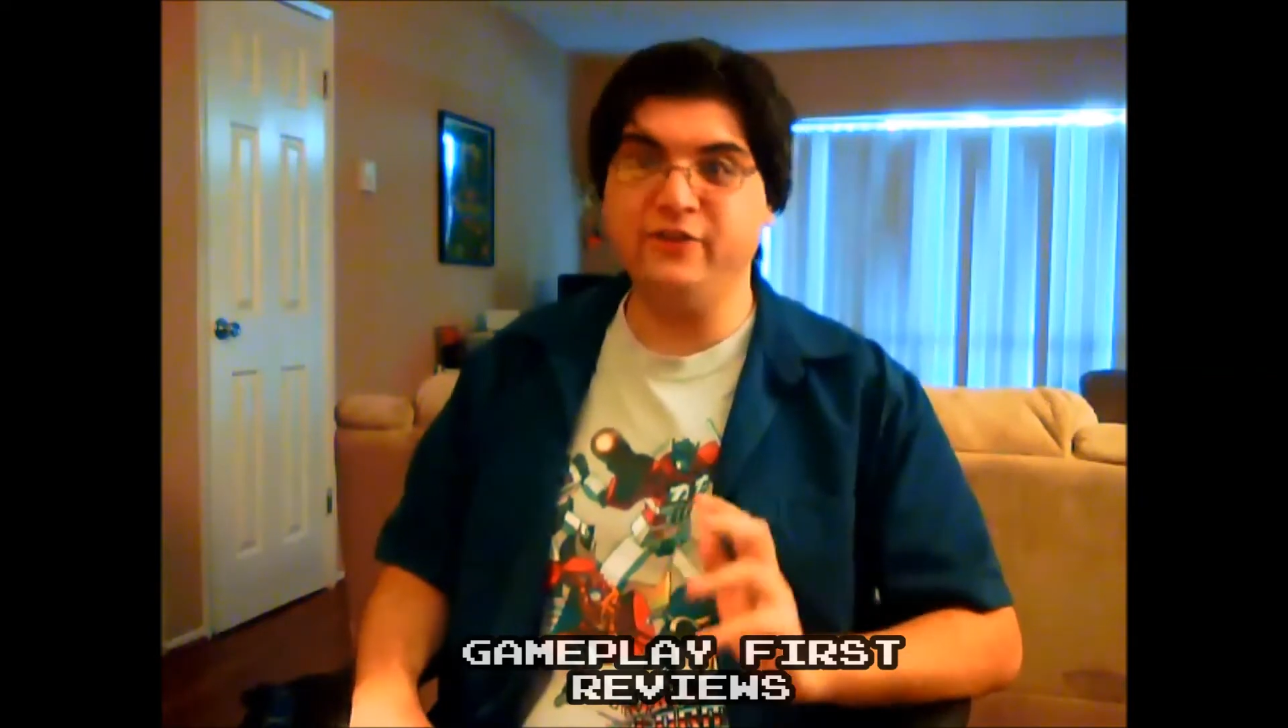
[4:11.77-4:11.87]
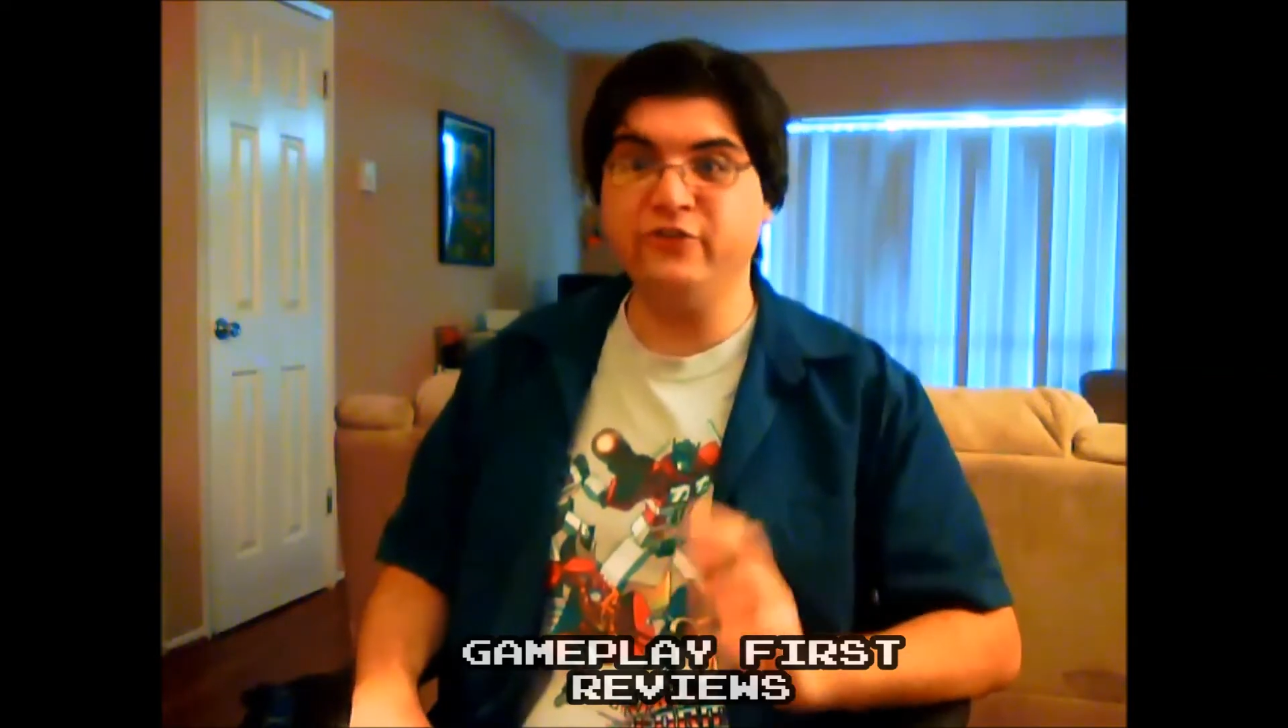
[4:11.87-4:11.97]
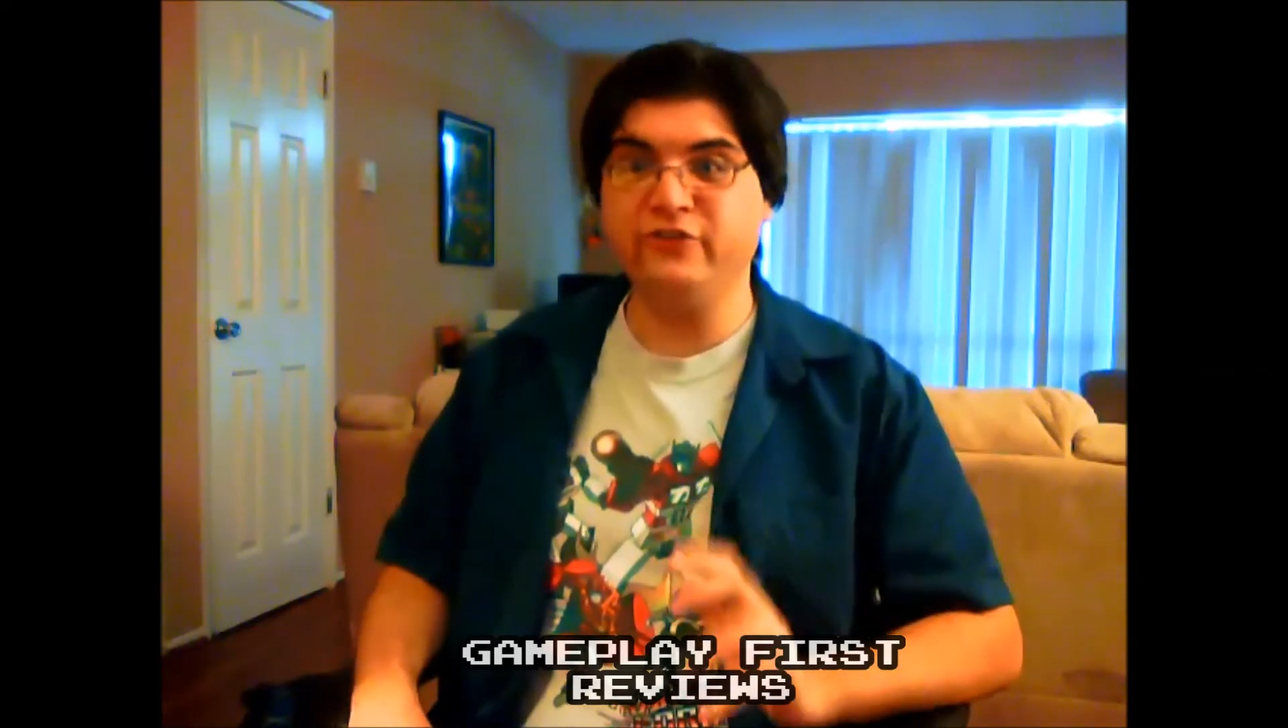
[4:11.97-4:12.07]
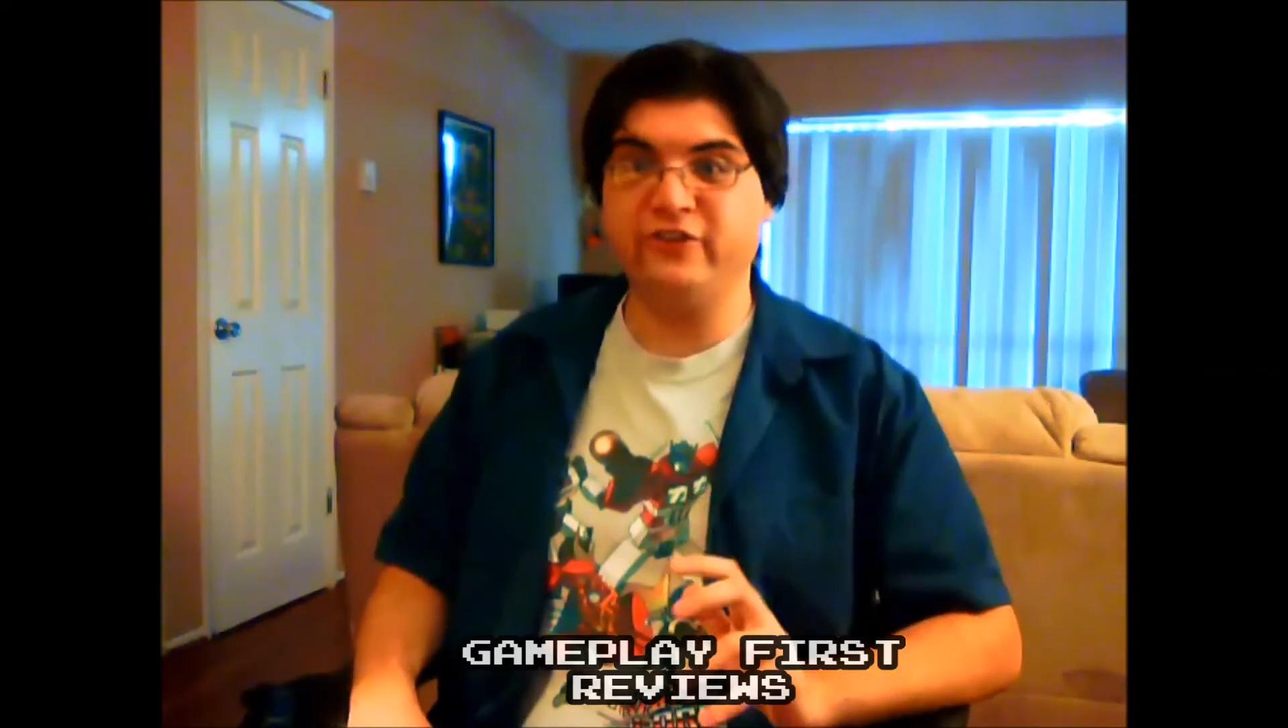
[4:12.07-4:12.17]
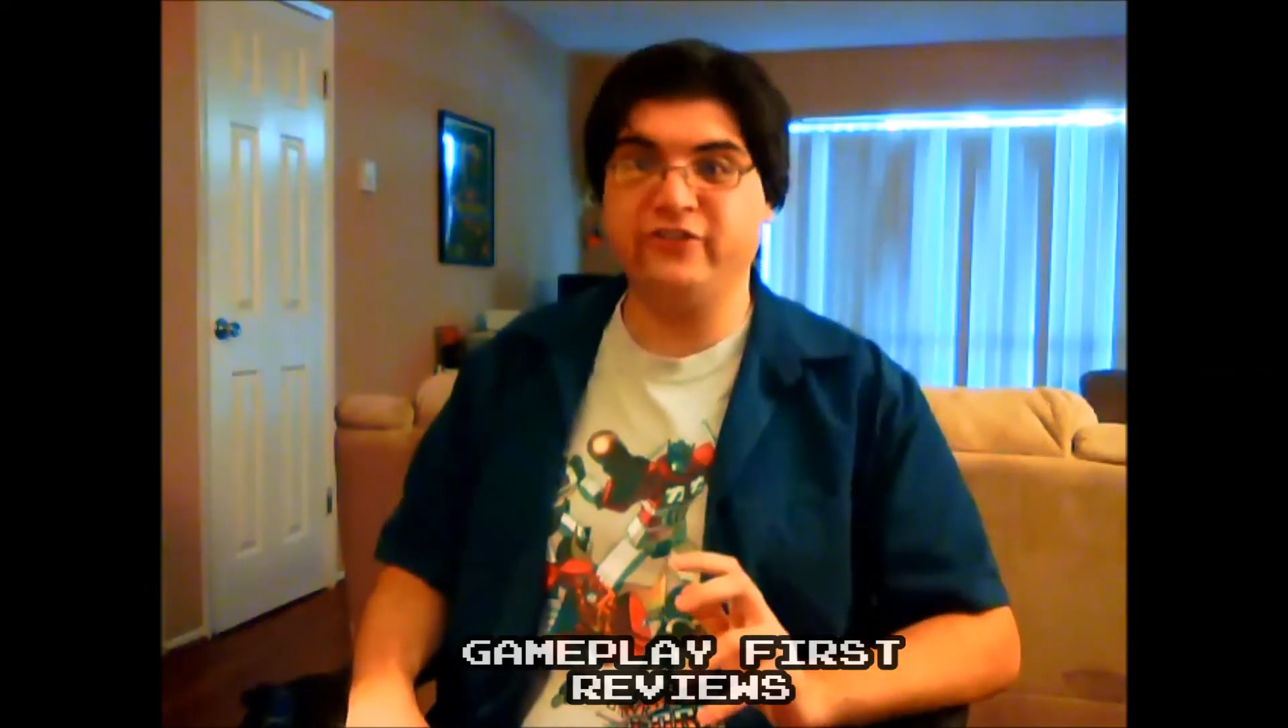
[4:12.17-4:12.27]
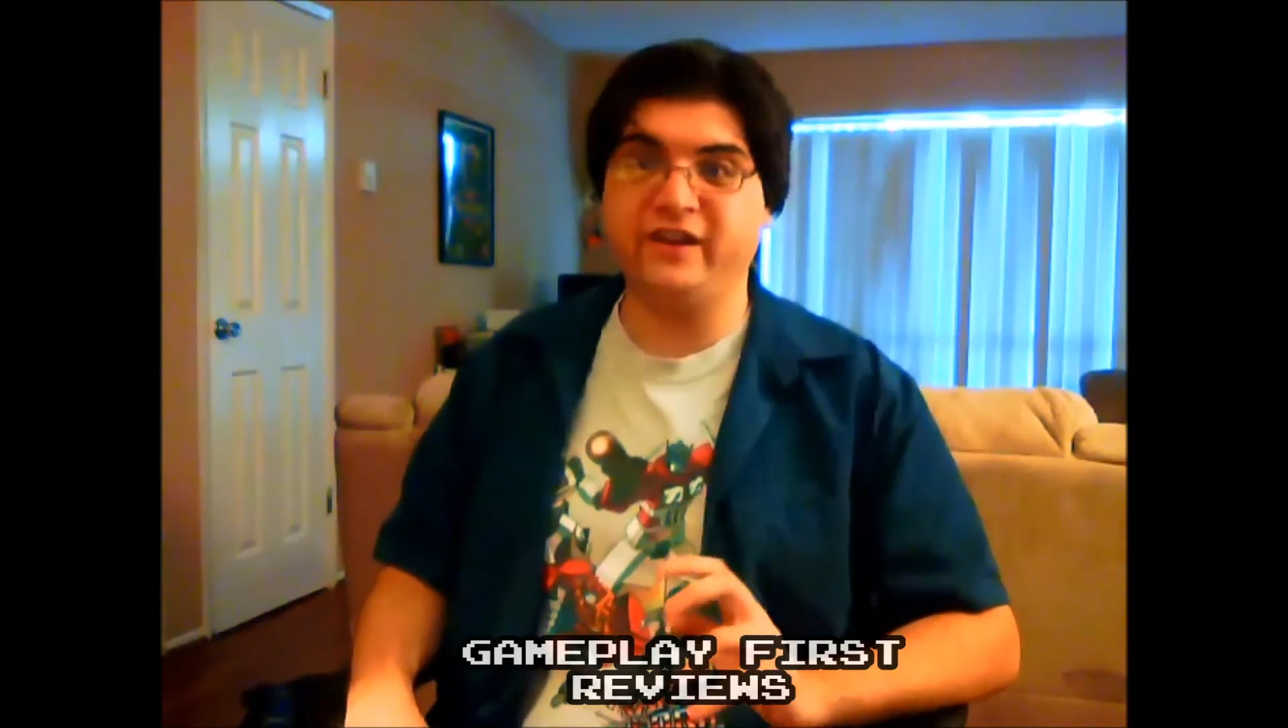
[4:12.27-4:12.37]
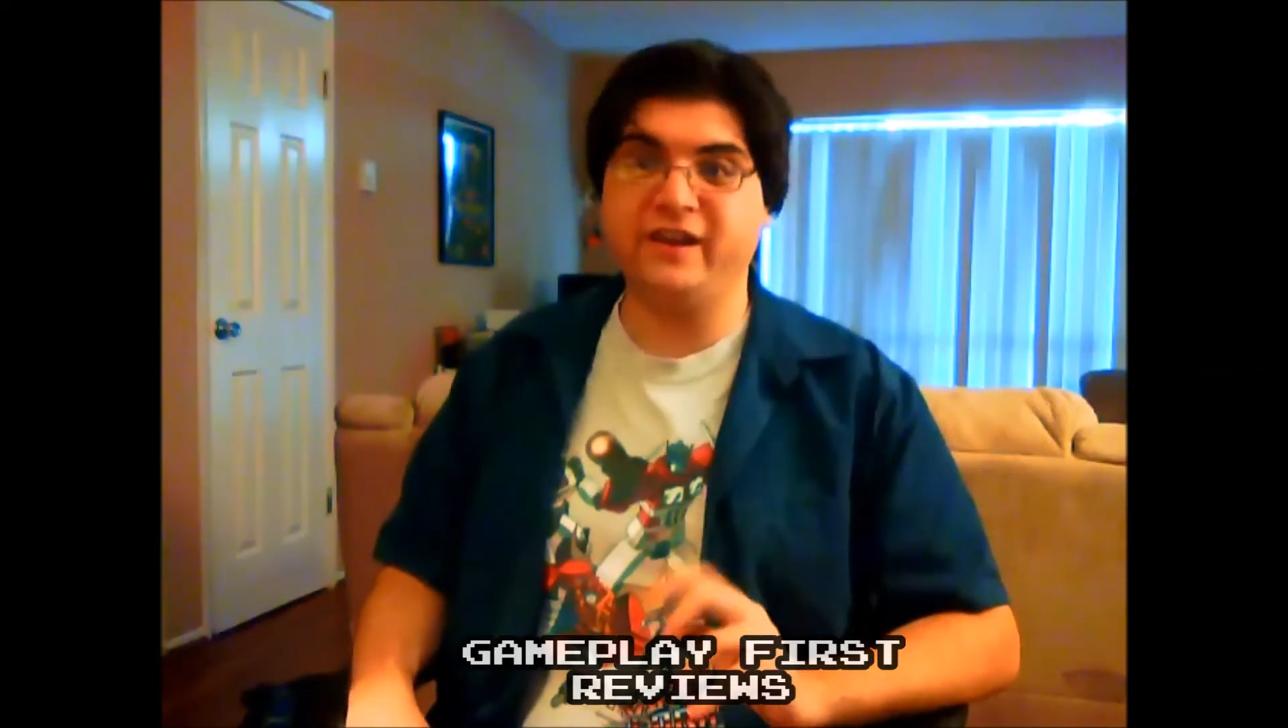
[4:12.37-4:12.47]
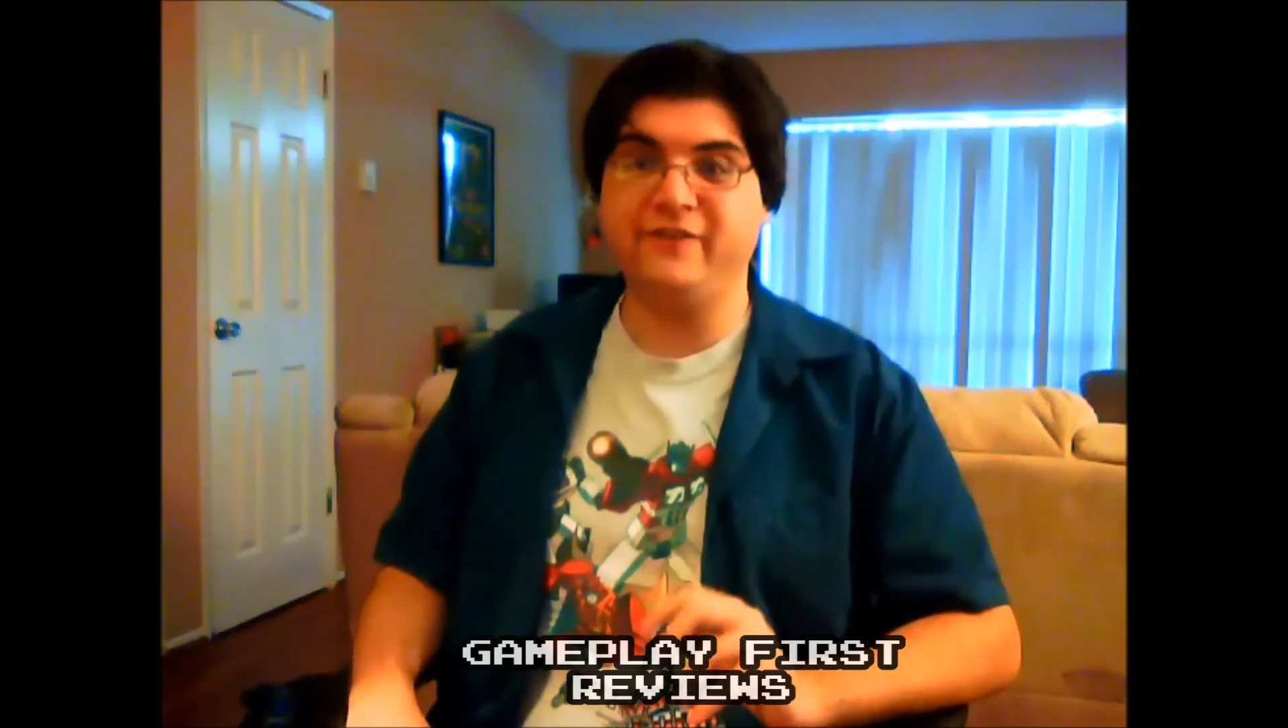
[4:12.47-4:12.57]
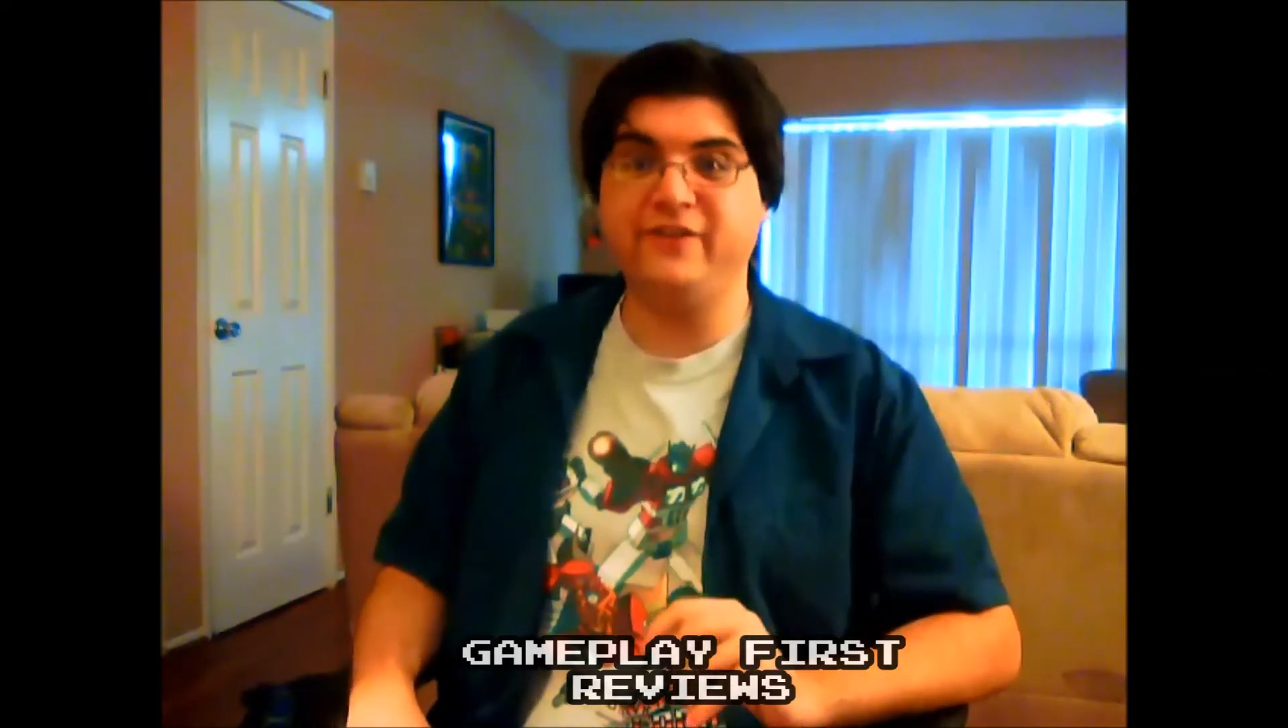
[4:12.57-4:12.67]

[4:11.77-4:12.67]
useless in and of